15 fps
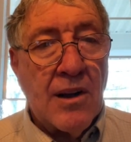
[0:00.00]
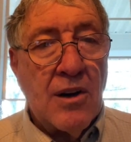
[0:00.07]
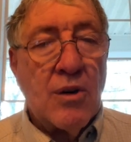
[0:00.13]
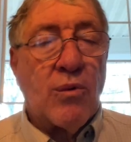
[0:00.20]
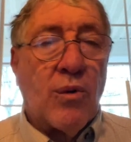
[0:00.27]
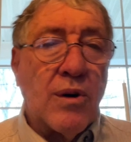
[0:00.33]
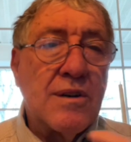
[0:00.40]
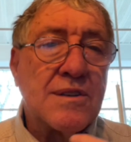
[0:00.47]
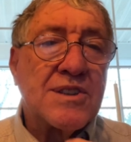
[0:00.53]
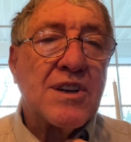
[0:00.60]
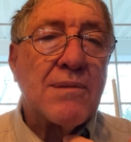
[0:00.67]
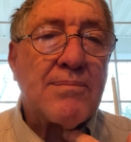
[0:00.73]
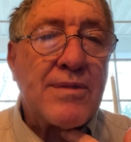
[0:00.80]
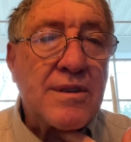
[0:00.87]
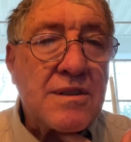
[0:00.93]
Words are
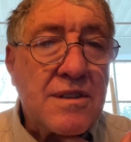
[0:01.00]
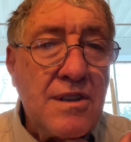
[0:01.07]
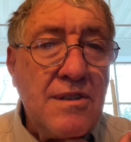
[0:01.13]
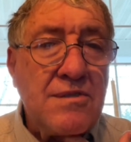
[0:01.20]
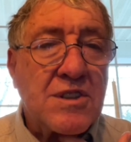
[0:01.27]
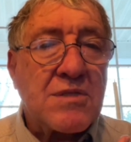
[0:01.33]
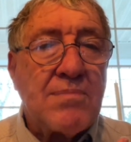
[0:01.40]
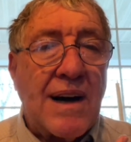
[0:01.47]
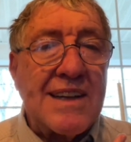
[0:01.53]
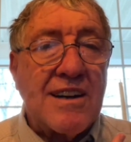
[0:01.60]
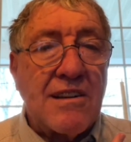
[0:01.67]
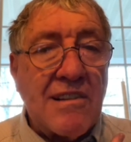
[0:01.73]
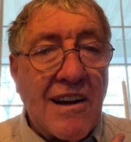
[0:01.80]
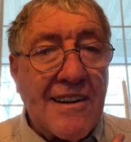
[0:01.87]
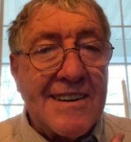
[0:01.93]
produced by the
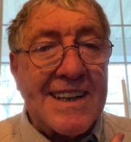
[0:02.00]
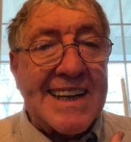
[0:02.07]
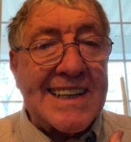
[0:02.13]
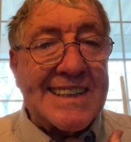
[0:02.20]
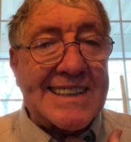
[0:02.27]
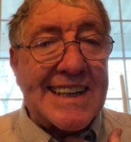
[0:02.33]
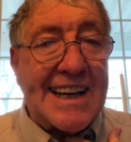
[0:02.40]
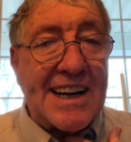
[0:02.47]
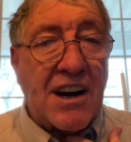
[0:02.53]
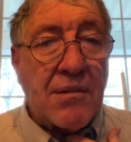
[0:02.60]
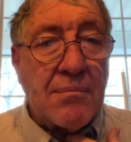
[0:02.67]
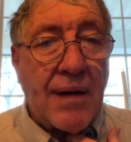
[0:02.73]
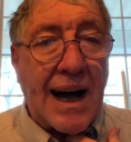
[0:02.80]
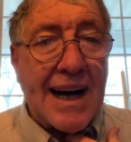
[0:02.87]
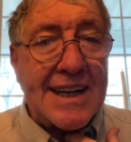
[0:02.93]
larynx in our
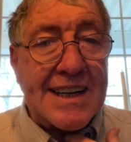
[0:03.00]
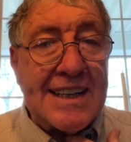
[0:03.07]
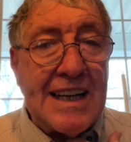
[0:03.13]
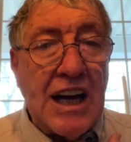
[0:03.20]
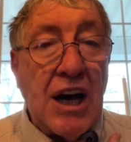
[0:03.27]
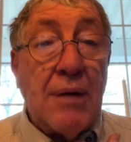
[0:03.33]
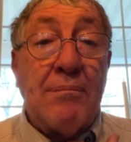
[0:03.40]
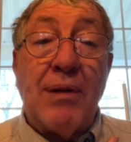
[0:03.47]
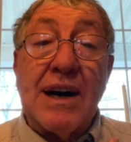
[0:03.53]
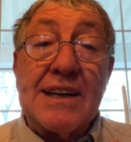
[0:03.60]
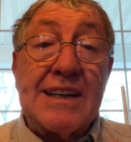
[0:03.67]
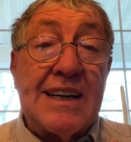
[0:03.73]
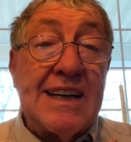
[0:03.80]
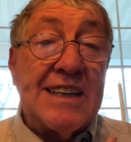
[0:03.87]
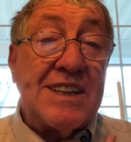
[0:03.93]
body,
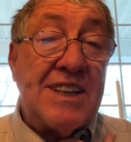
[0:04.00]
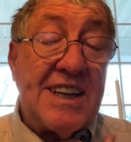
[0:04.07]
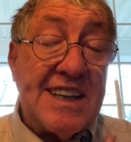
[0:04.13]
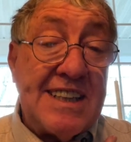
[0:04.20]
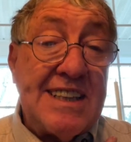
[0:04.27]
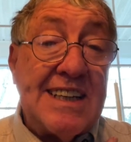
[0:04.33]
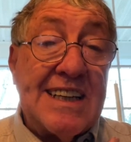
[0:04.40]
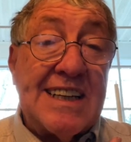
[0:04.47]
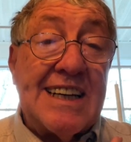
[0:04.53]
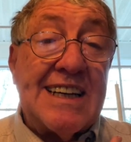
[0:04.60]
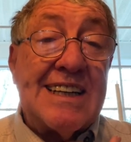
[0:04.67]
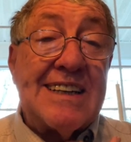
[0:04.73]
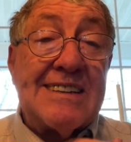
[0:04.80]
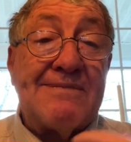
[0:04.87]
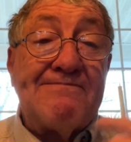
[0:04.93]
but the,
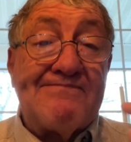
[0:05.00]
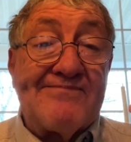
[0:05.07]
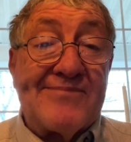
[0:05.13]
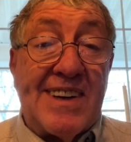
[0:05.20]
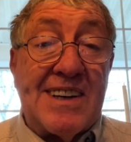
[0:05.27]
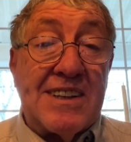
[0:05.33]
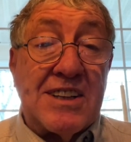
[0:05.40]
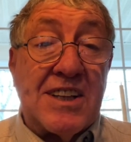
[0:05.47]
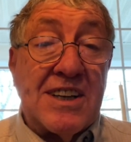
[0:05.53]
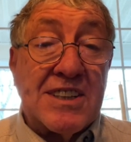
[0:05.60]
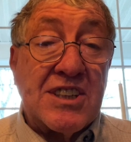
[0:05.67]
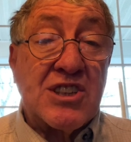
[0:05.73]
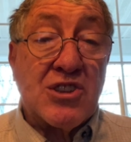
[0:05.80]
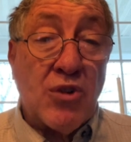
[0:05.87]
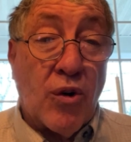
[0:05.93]
the, the
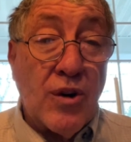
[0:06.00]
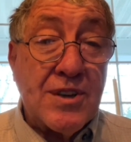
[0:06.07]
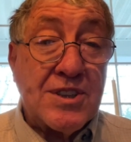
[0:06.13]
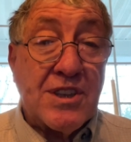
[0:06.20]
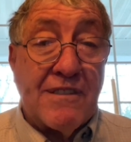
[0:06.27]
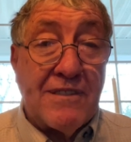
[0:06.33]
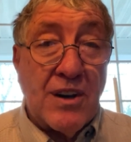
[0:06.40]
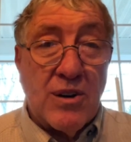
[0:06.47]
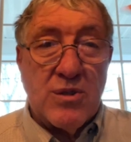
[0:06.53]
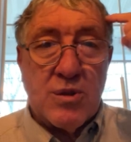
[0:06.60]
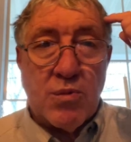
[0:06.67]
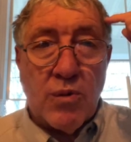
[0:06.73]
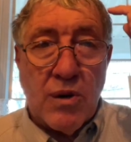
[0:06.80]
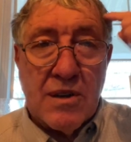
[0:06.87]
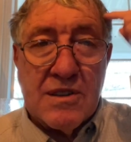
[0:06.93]
source of those
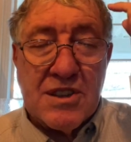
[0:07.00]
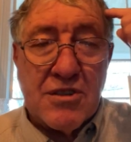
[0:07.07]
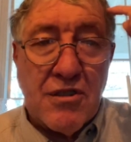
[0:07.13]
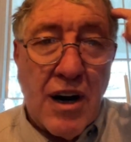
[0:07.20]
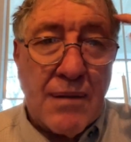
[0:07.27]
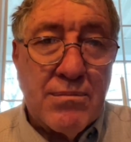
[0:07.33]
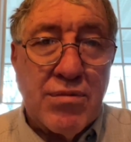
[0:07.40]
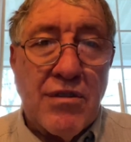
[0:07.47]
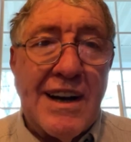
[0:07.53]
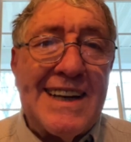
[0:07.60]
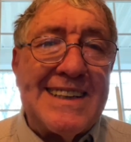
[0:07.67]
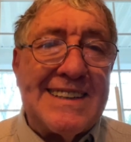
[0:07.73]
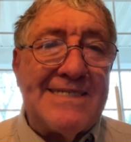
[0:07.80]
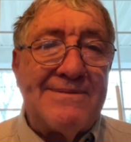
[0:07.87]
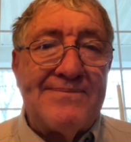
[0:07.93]
words are our
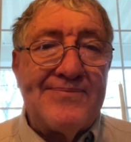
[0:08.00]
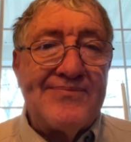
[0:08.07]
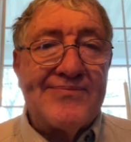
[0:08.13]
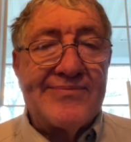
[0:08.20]
brain.